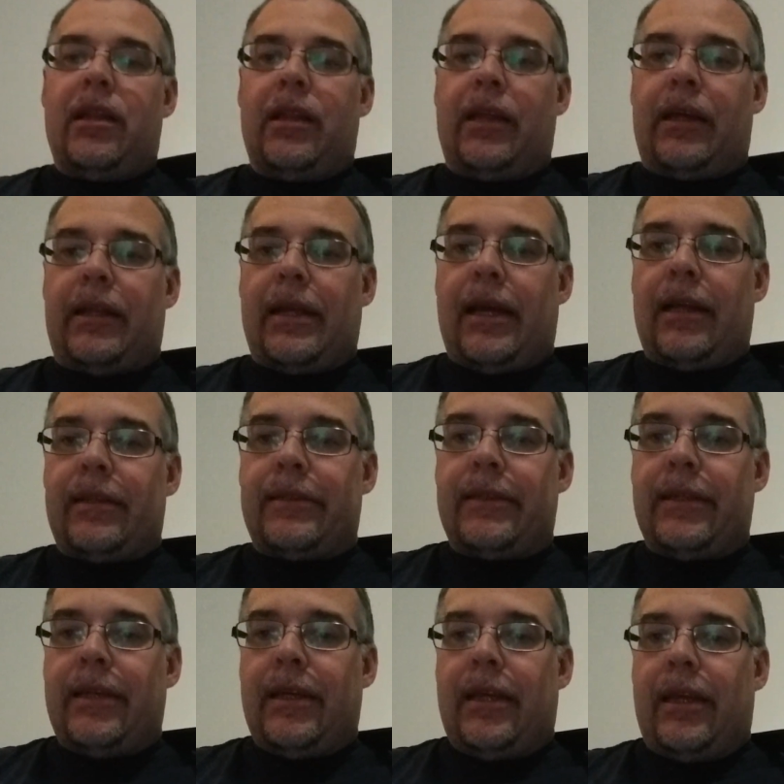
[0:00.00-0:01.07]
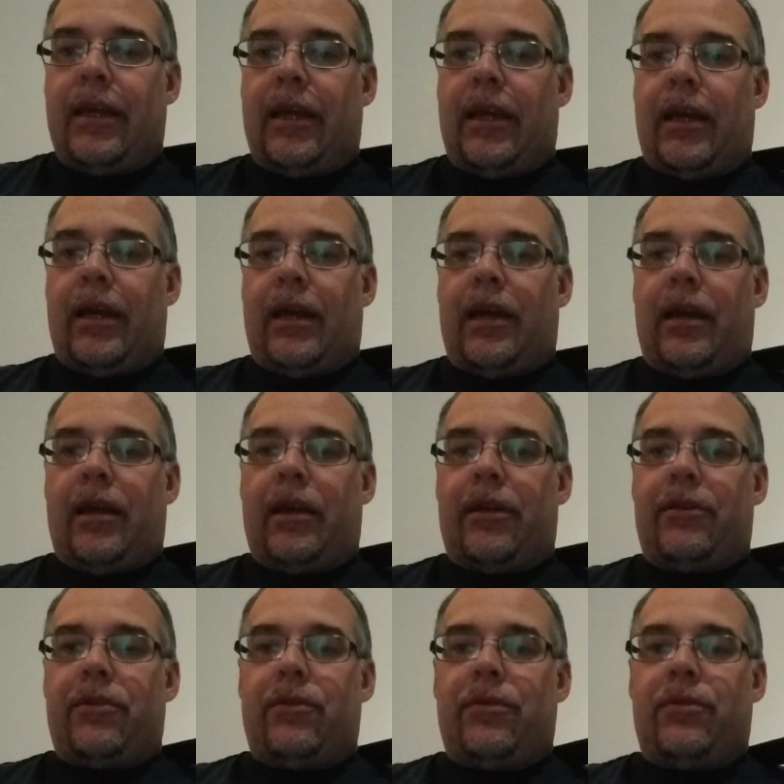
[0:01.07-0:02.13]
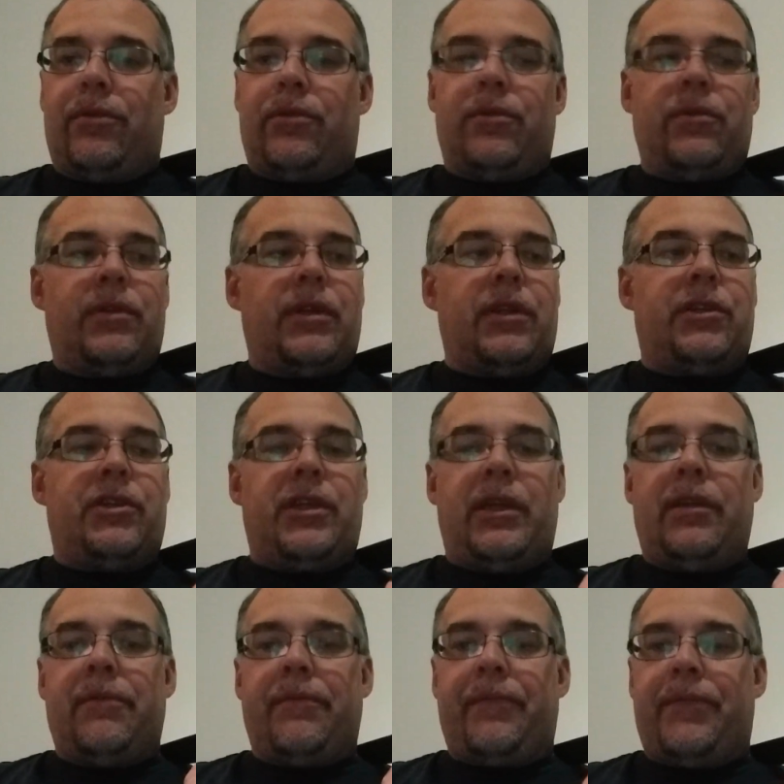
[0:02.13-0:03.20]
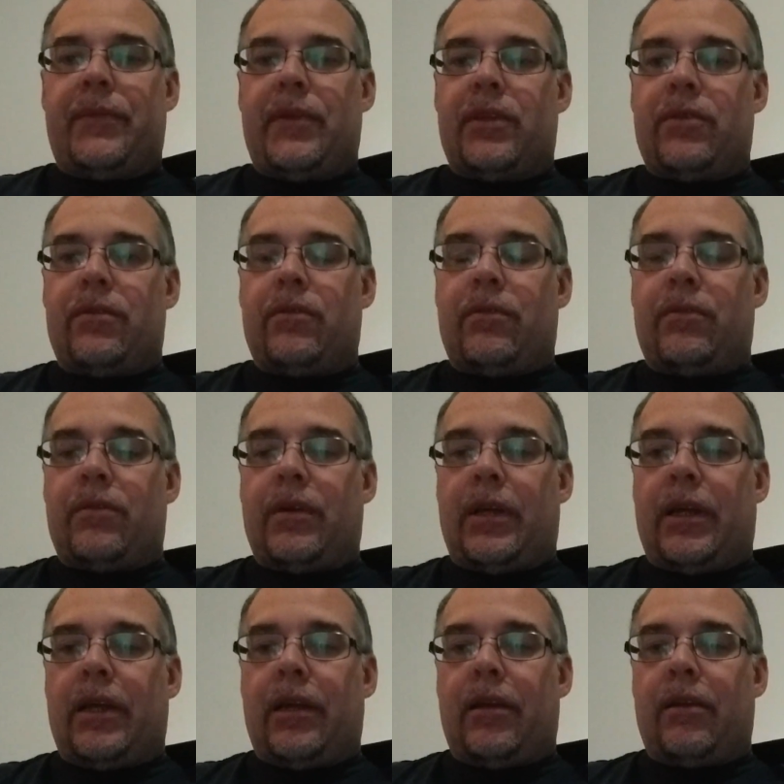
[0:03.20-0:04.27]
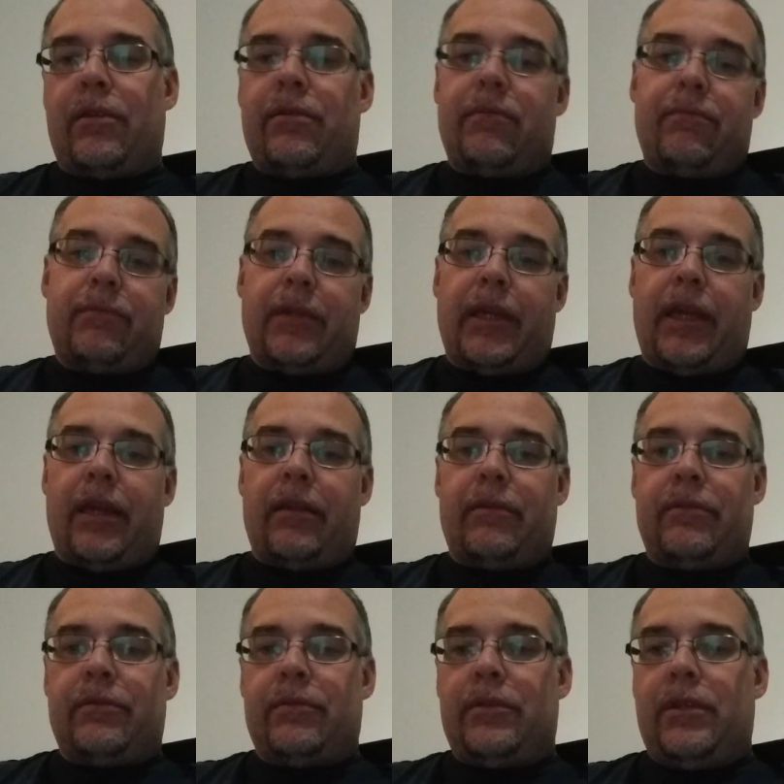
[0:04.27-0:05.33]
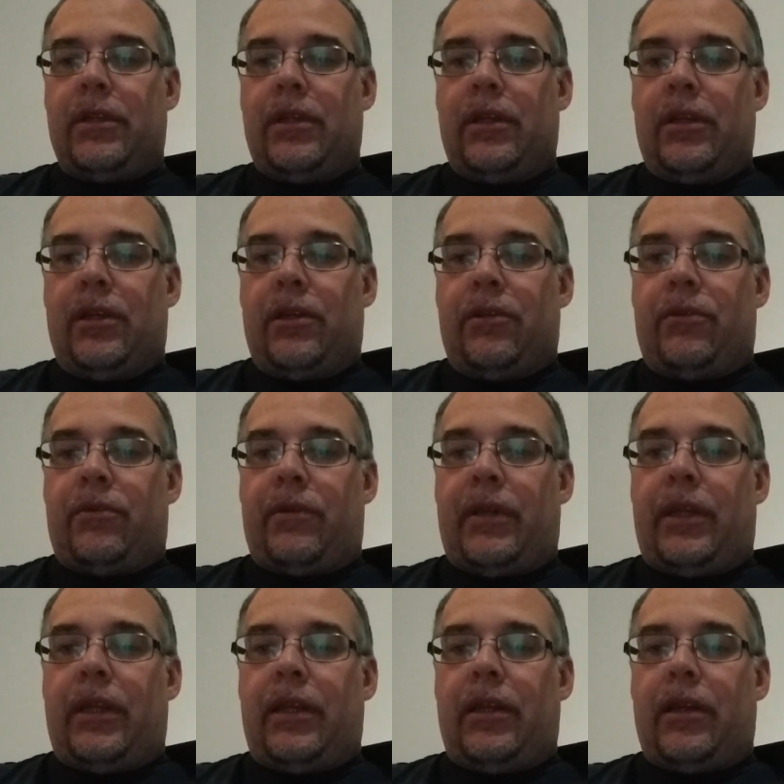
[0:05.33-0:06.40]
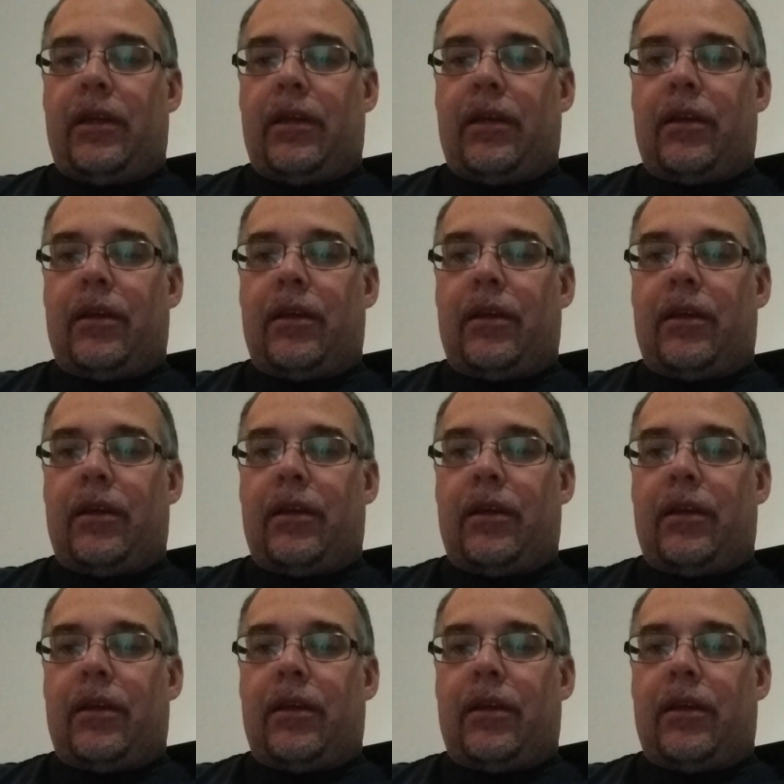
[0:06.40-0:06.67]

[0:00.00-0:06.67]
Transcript: Like that. You do the G, so again, 3,